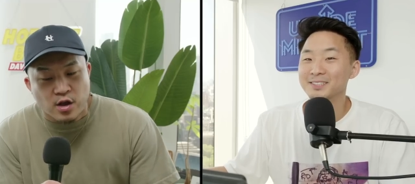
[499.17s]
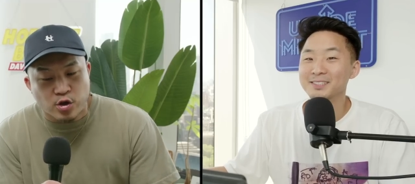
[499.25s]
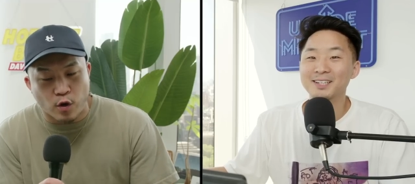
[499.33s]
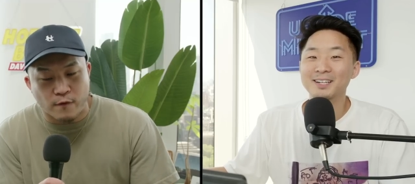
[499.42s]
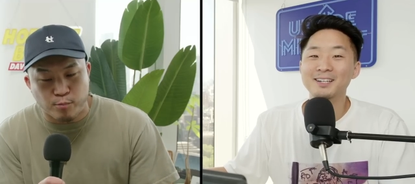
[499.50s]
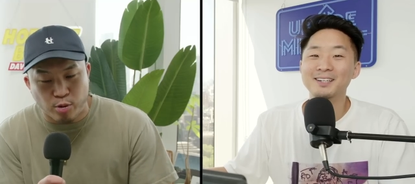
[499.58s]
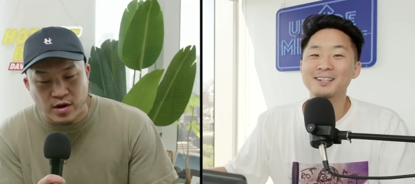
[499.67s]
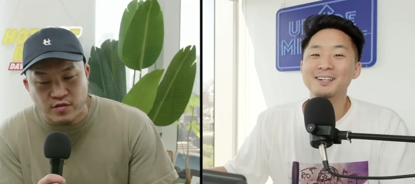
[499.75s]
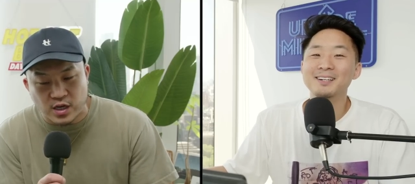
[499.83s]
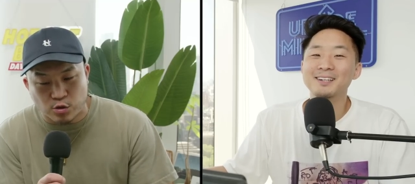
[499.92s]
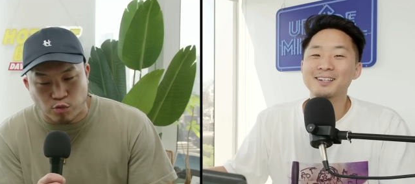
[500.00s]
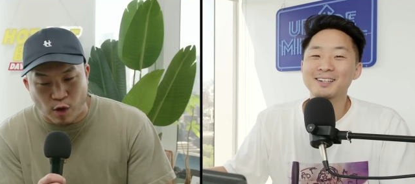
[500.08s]
Speaker 1: Your
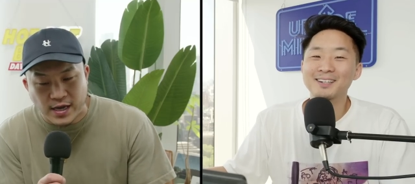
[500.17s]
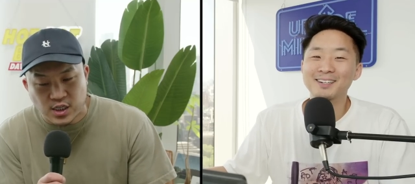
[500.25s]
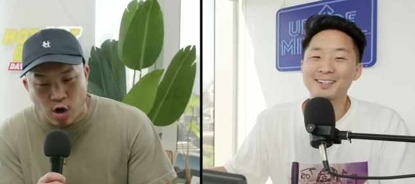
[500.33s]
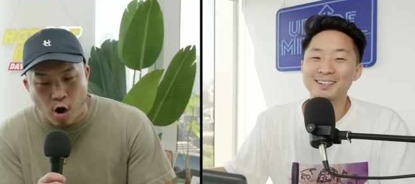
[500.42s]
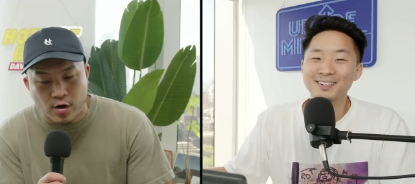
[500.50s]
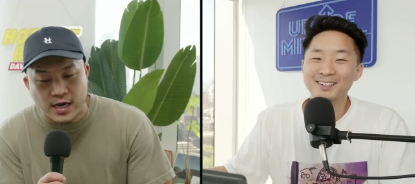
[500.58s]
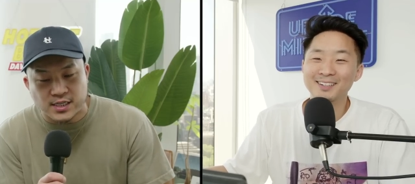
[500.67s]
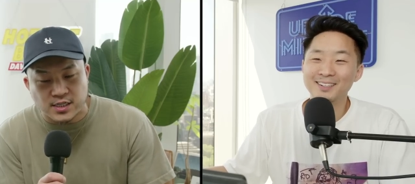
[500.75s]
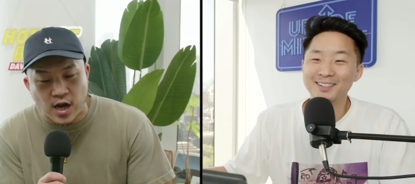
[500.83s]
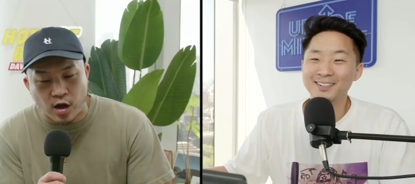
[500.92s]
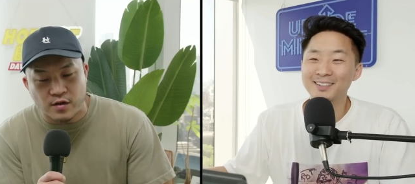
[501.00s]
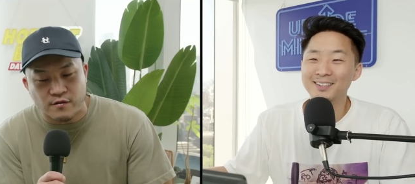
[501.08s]
previous race card is
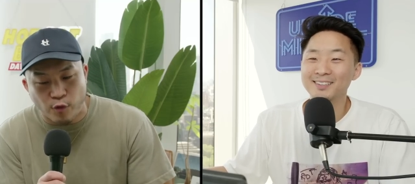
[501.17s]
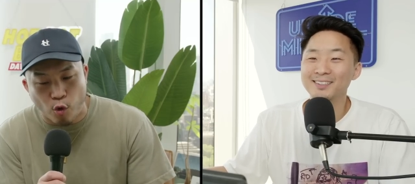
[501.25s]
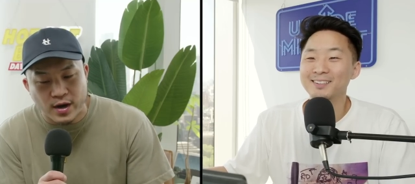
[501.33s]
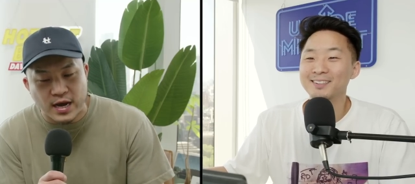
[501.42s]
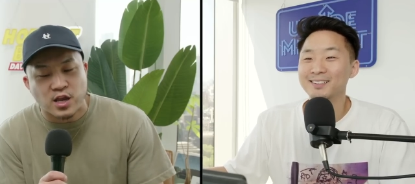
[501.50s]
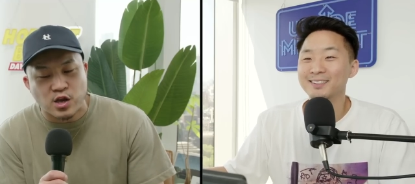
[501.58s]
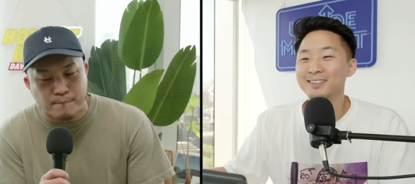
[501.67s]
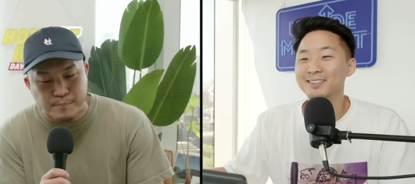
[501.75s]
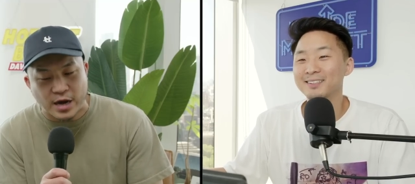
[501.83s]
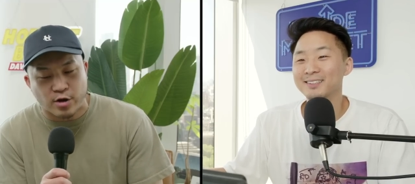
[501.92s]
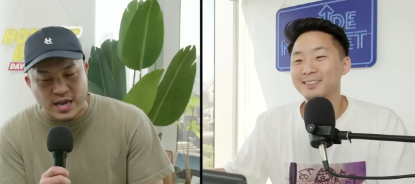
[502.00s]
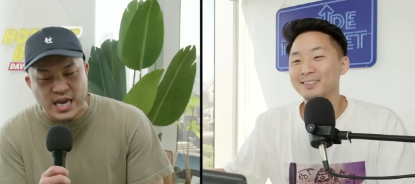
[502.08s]
null and void, and you
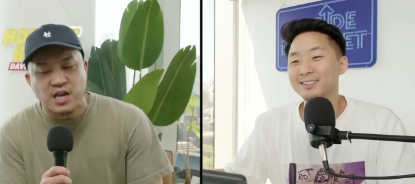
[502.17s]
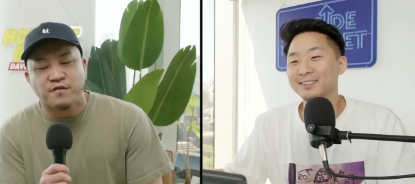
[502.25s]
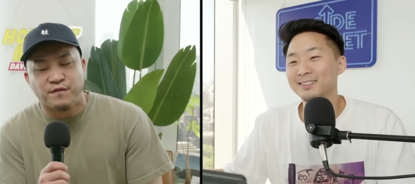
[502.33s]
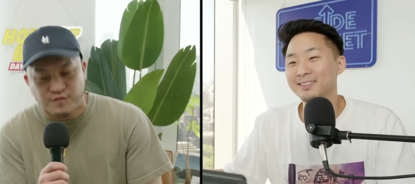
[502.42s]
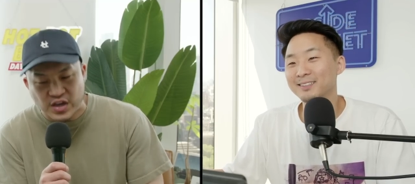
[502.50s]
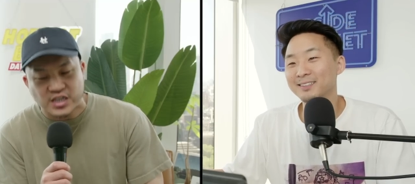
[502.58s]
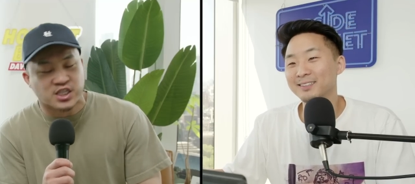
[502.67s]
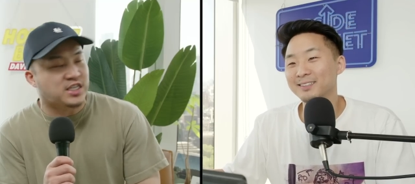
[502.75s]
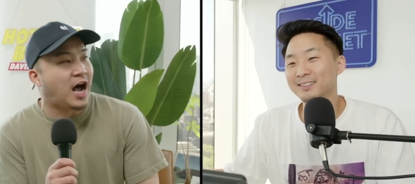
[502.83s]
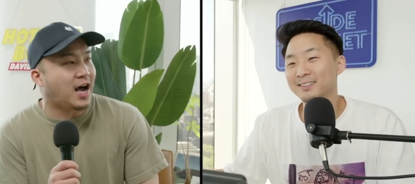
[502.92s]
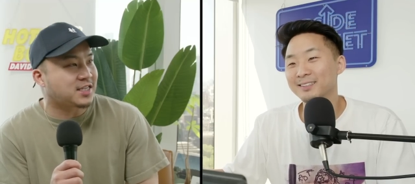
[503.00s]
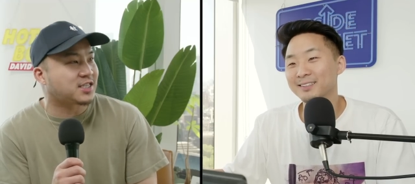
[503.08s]
better eat fish
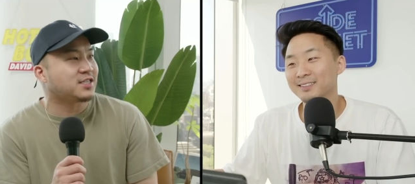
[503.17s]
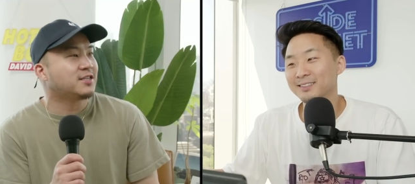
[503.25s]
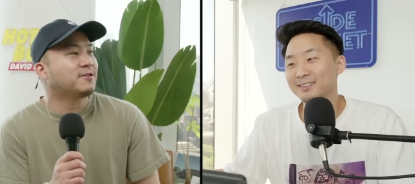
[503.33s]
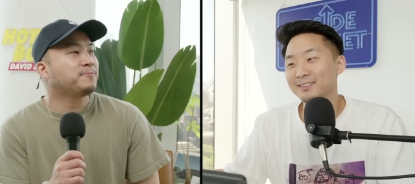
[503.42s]
sauce.